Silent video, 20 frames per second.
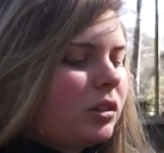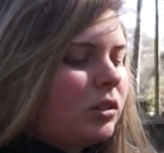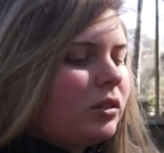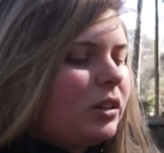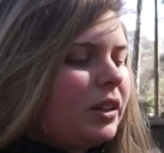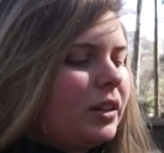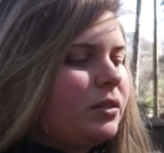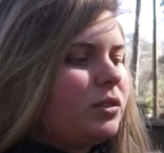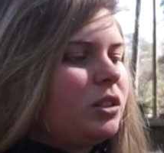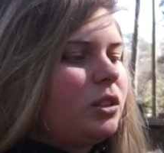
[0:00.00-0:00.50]
I don't
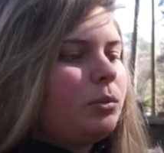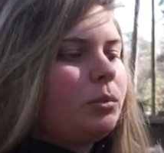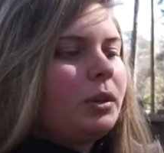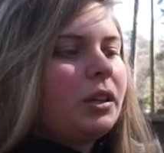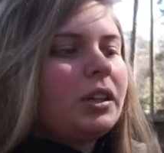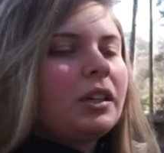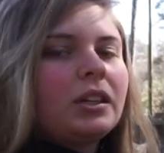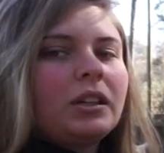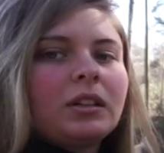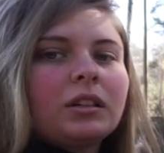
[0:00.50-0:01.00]
have too
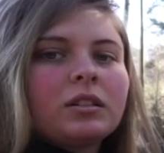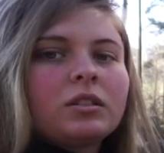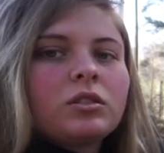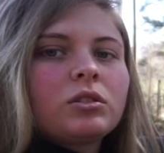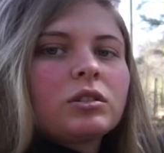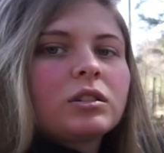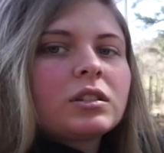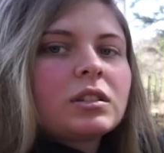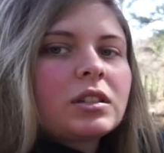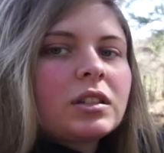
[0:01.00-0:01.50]
many, as
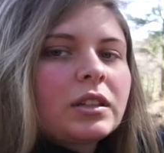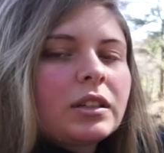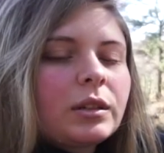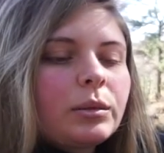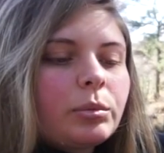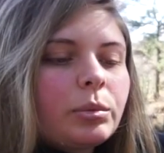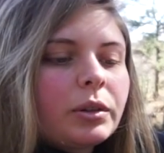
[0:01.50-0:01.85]
you can see,